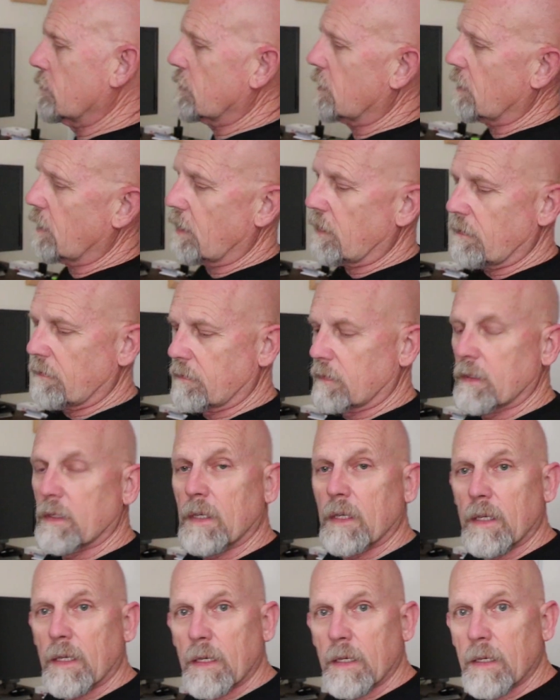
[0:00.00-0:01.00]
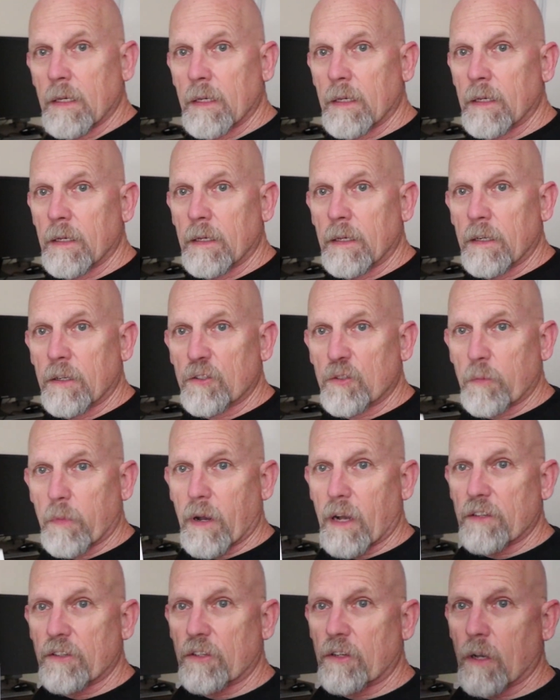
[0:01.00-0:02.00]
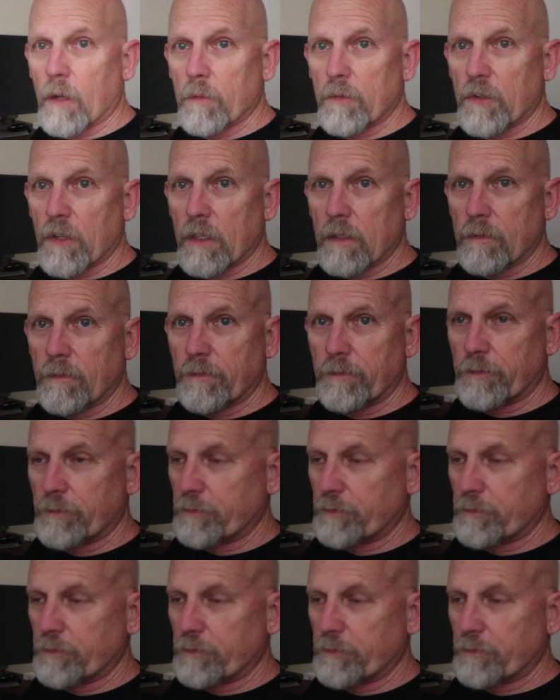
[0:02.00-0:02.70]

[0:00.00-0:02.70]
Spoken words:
Okay. There's the box it comes in.